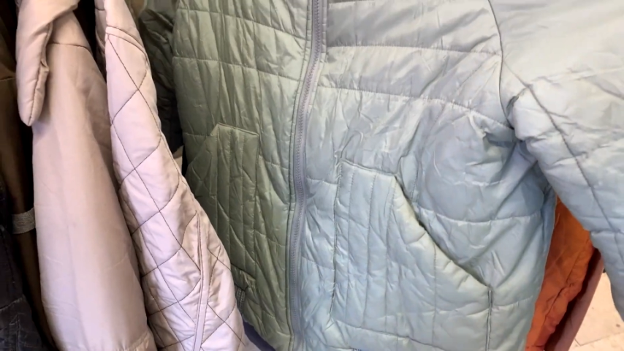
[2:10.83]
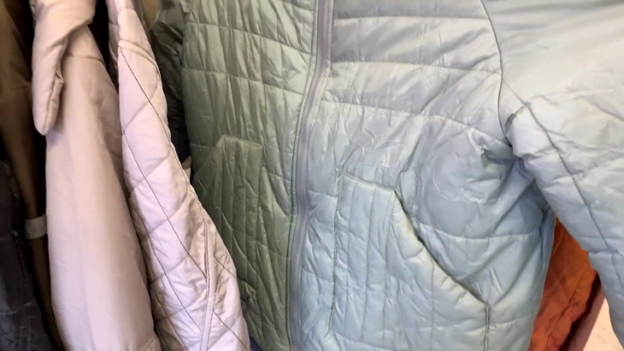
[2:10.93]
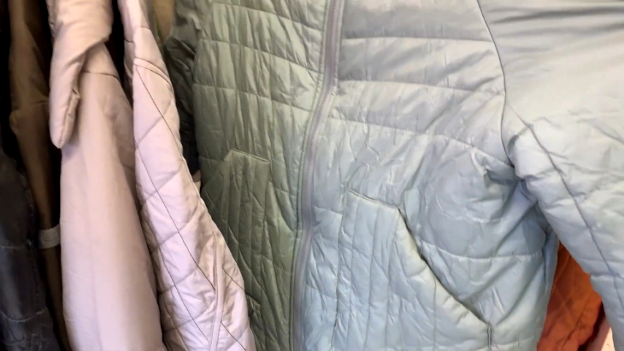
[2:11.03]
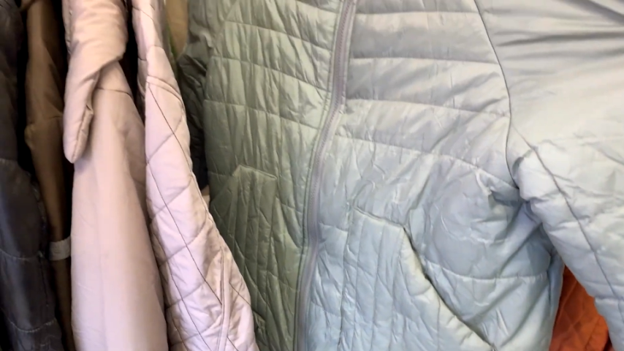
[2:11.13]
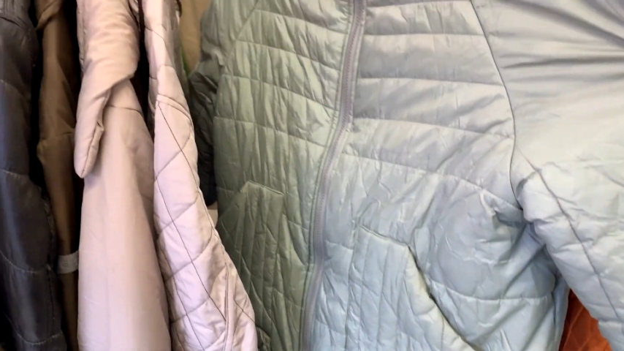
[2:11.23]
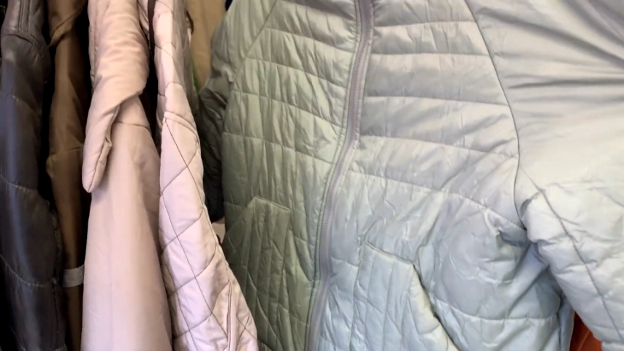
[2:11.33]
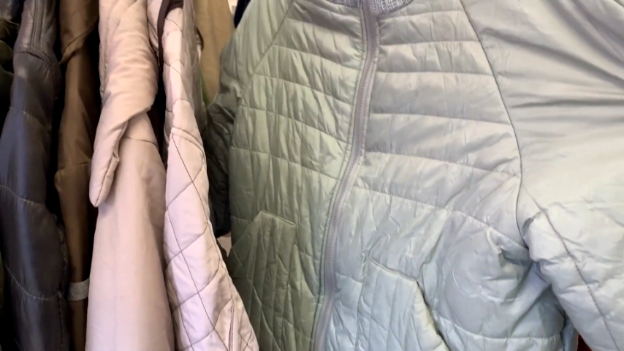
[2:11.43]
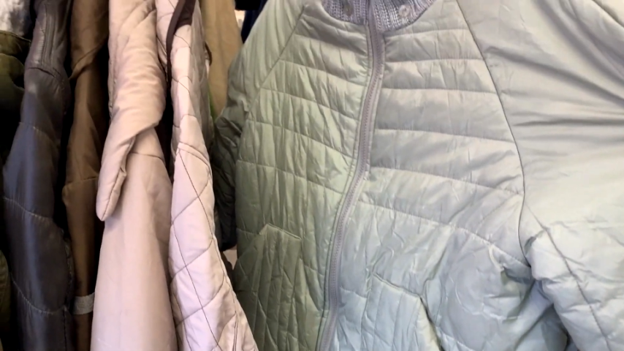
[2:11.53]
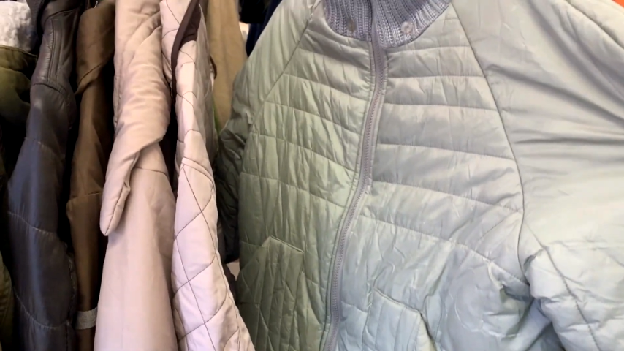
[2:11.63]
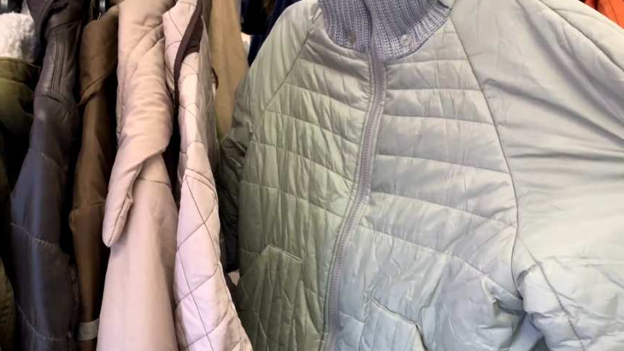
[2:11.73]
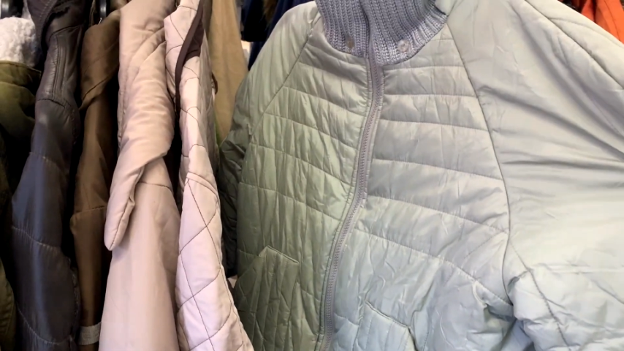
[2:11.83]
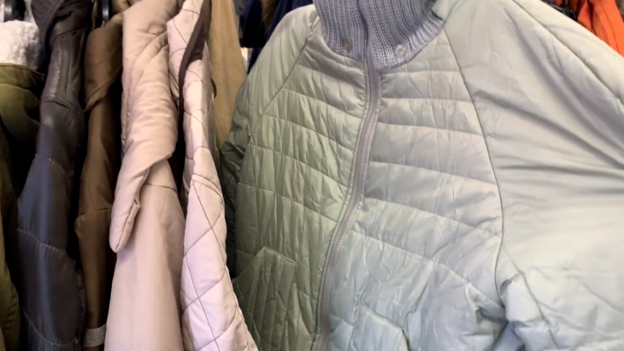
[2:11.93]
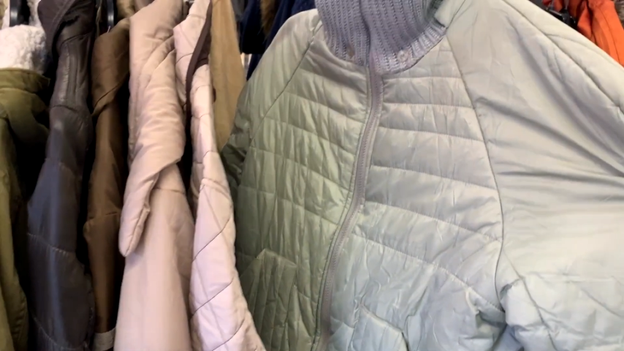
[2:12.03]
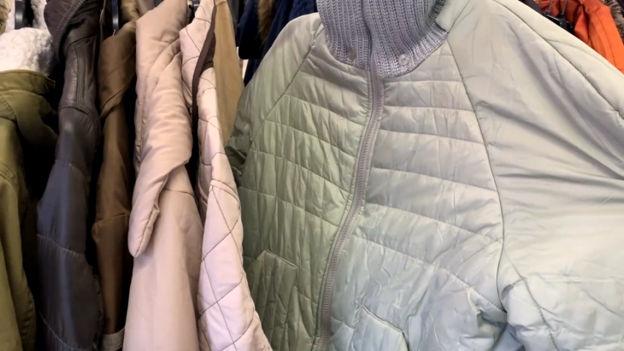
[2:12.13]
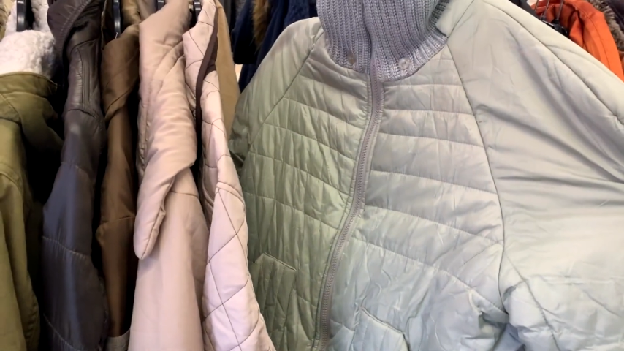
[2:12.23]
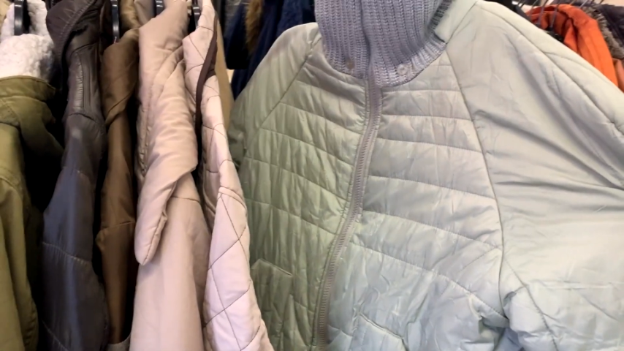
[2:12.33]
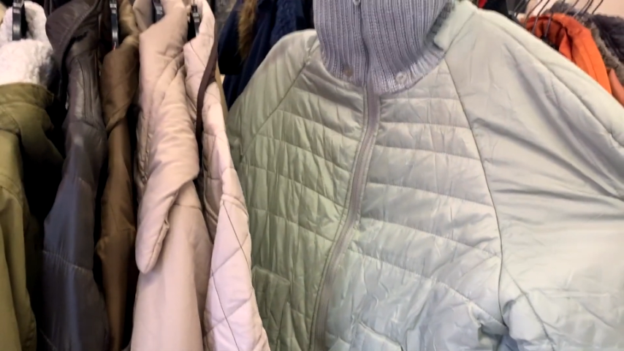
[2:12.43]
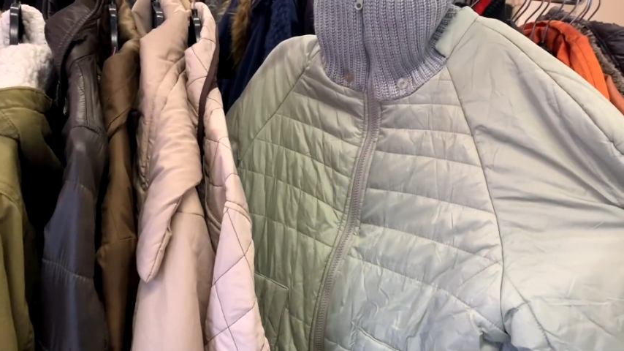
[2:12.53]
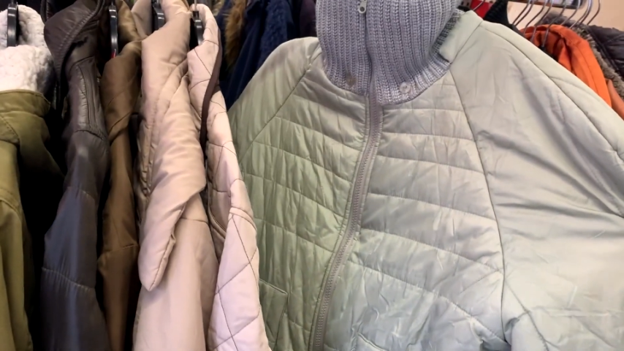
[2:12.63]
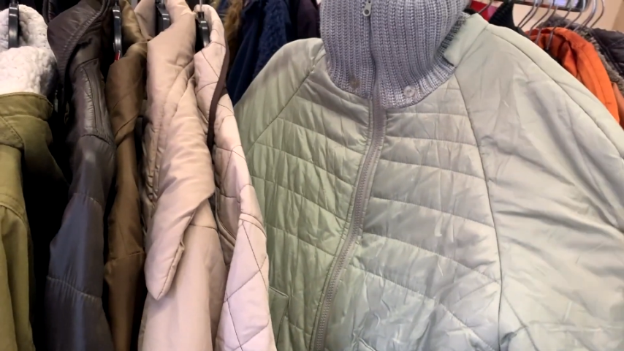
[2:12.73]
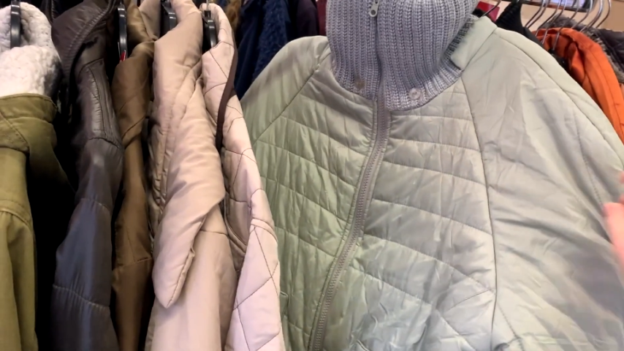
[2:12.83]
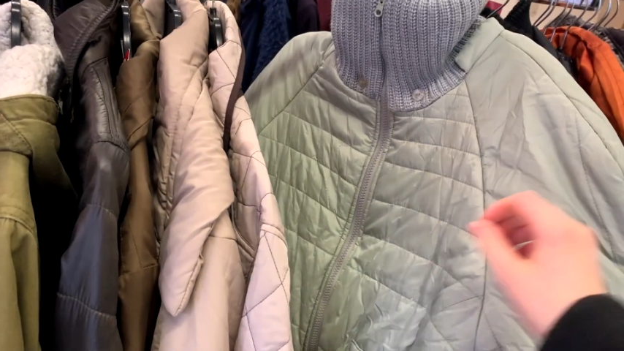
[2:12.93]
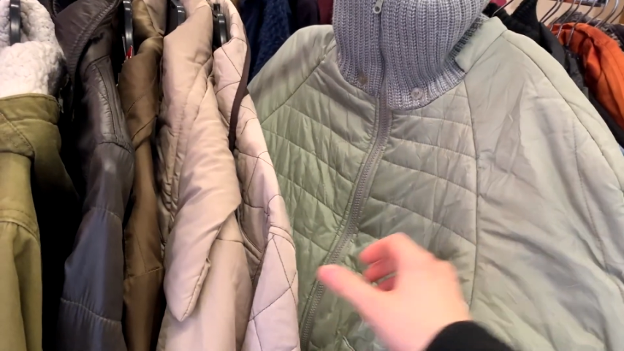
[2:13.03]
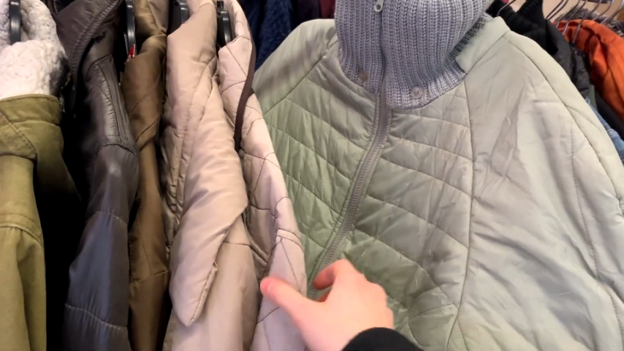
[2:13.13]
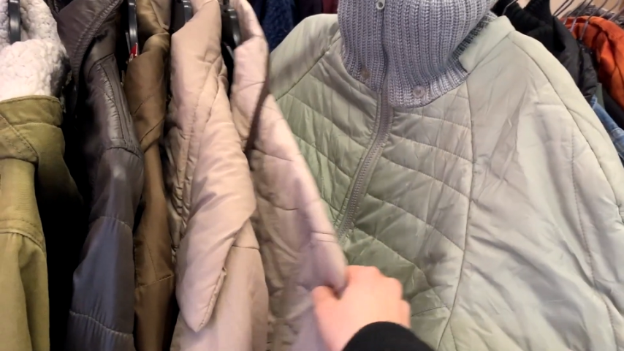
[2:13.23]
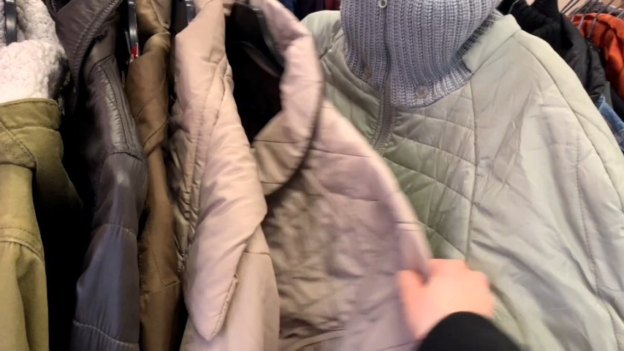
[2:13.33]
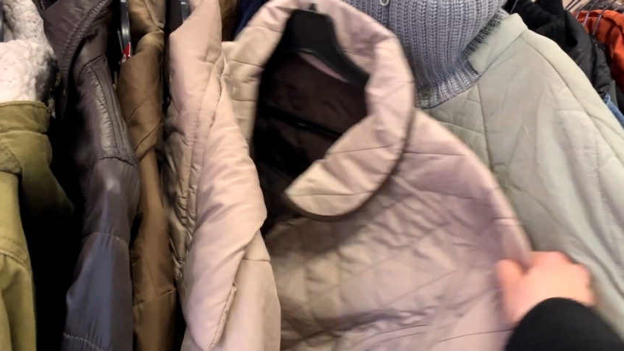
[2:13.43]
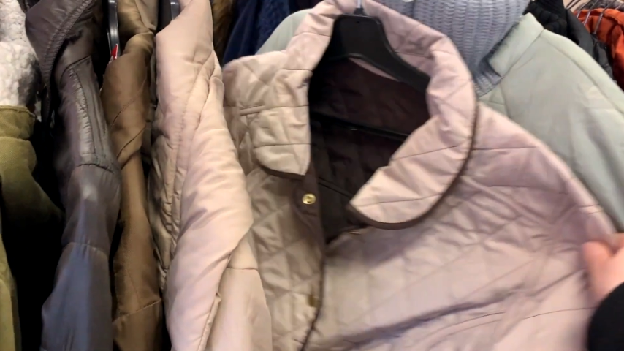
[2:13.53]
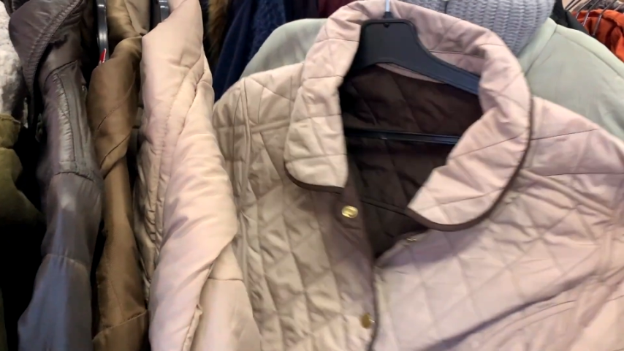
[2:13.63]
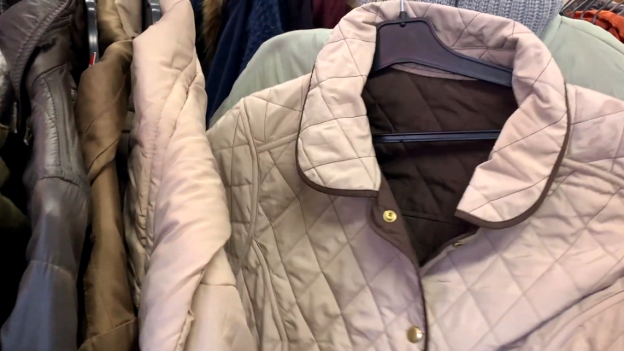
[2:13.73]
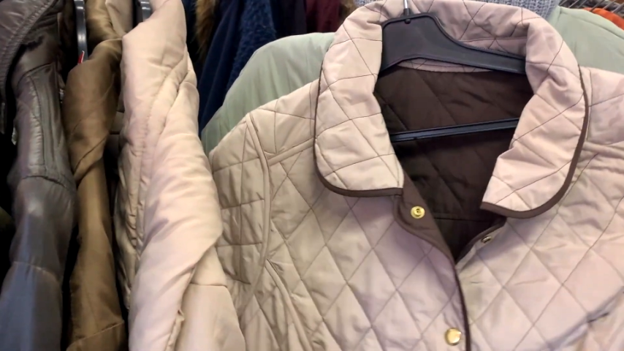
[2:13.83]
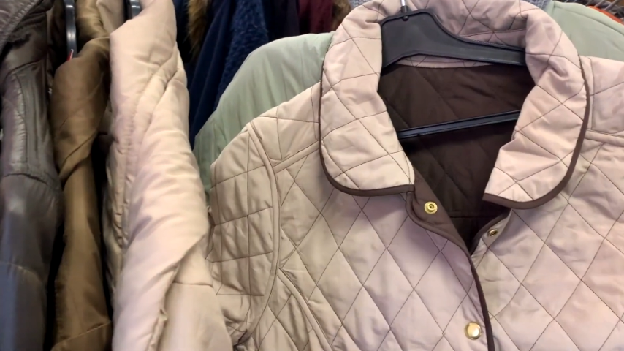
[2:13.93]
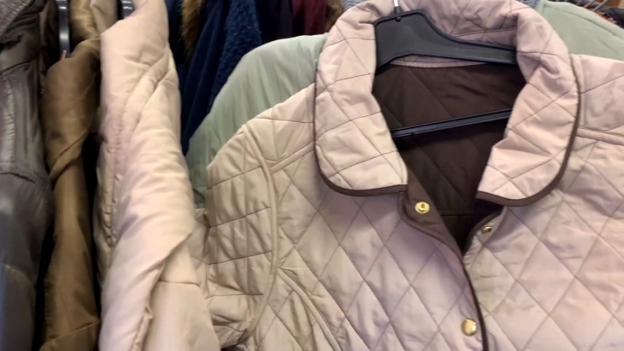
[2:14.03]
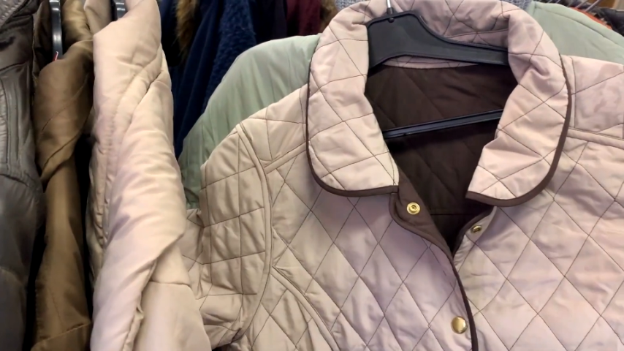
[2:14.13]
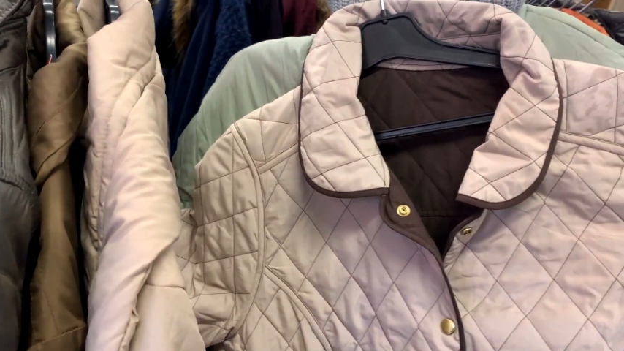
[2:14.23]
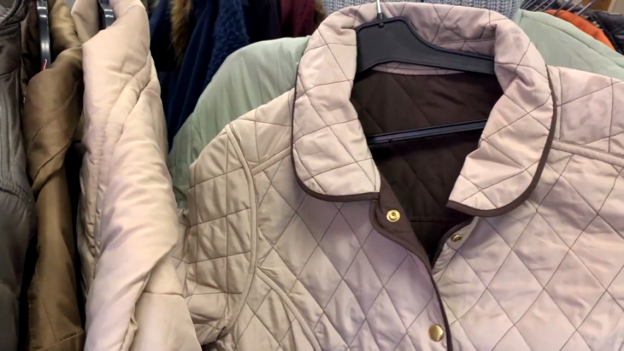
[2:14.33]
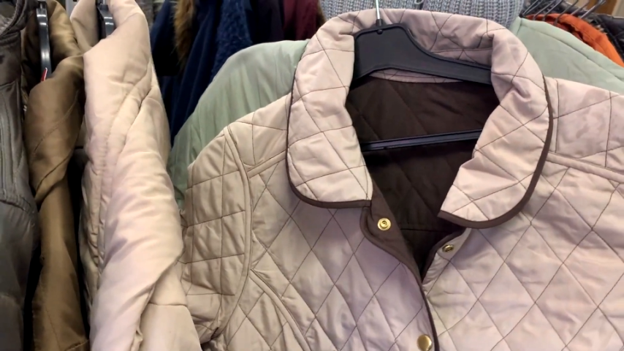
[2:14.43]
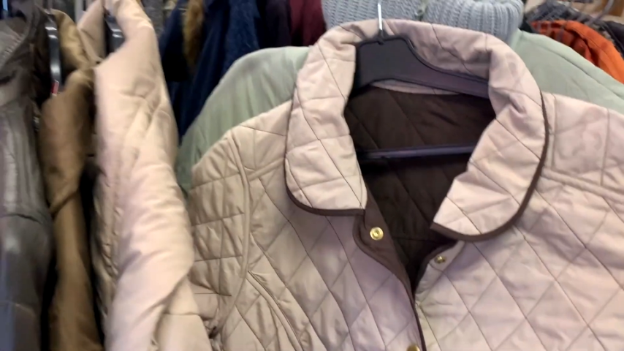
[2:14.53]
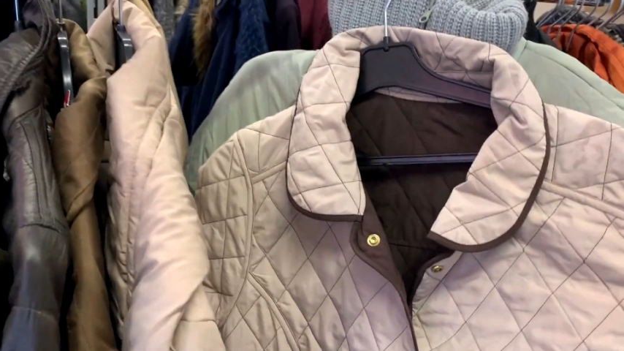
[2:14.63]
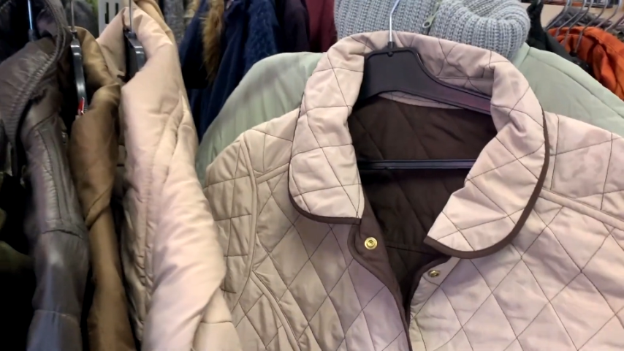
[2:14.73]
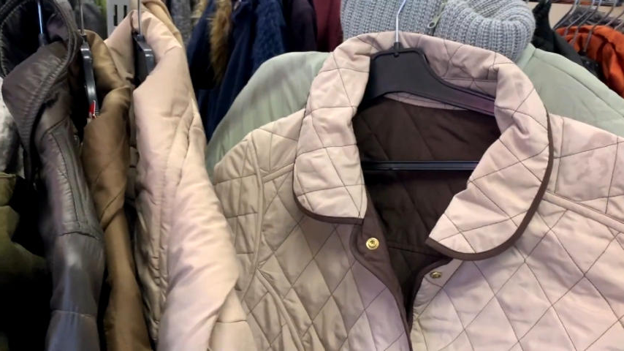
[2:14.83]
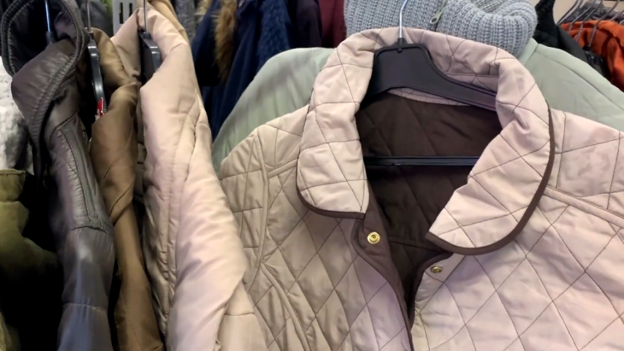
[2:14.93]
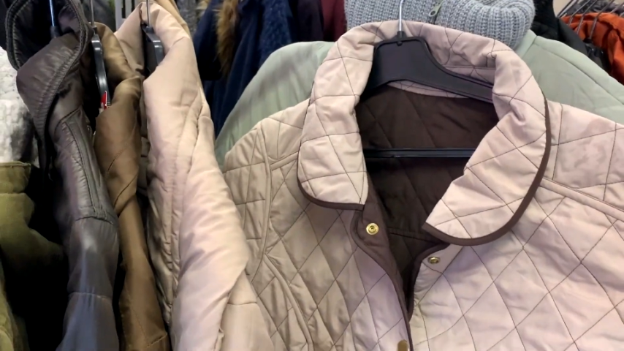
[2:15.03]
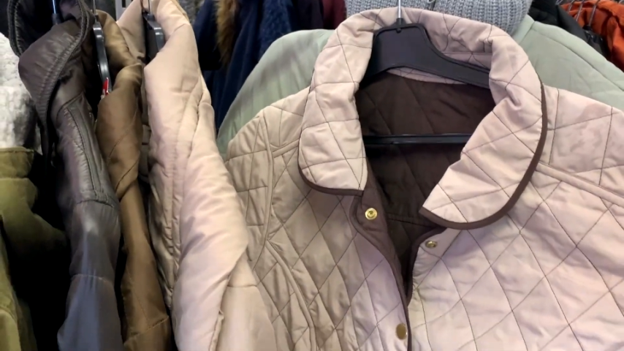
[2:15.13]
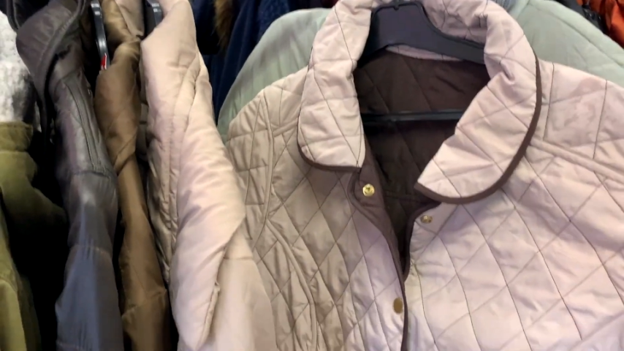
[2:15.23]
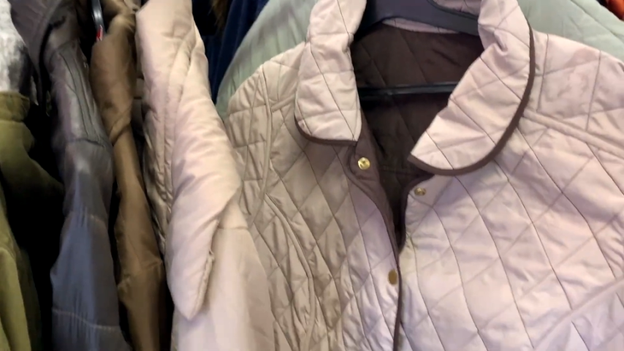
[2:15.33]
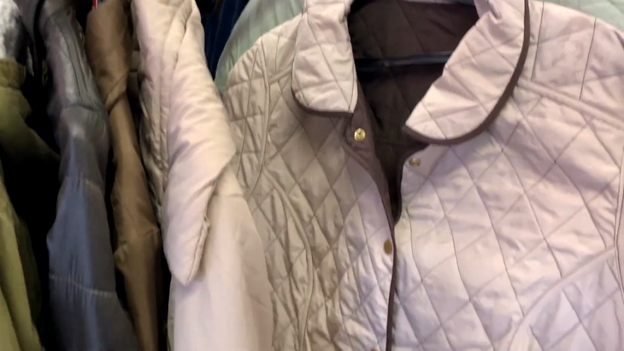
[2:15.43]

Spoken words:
(no speaker visible)